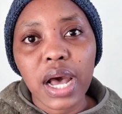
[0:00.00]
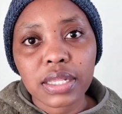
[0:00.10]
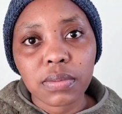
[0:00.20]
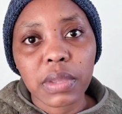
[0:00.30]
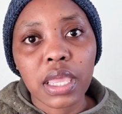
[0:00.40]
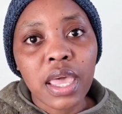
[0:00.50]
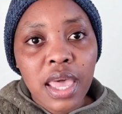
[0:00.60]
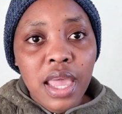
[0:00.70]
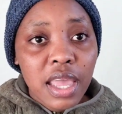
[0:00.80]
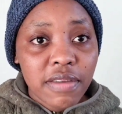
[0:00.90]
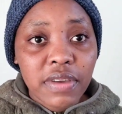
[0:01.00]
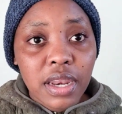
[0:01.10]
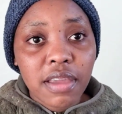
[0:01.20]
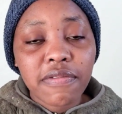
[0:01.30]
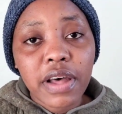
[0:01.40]
ask me,
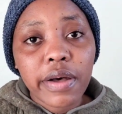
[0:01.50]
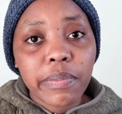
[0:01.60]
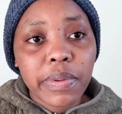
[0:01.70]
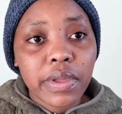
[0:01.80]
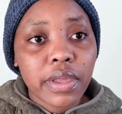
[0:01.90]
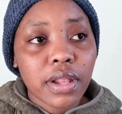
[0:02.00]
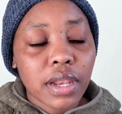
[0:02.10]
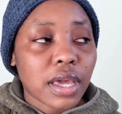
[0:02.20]
even if I'll be